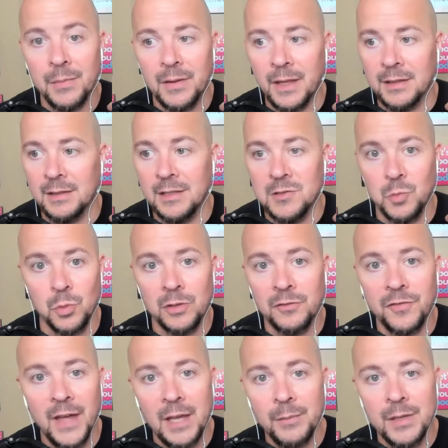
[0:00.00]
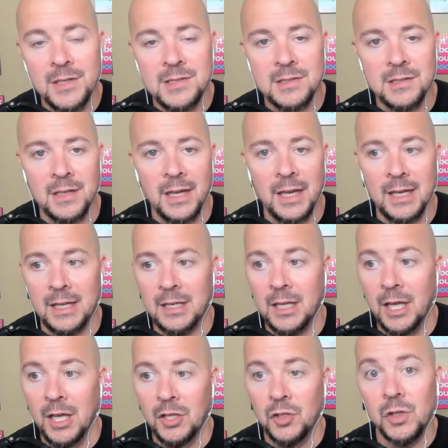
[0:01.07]
Like, he's world famous and
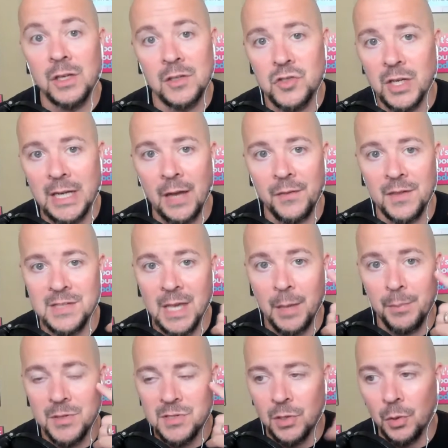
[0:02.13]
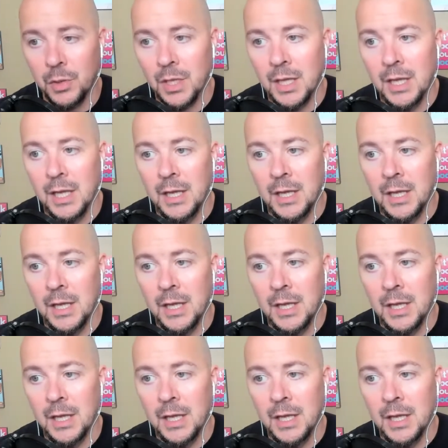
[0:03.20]
you need to check out this episode.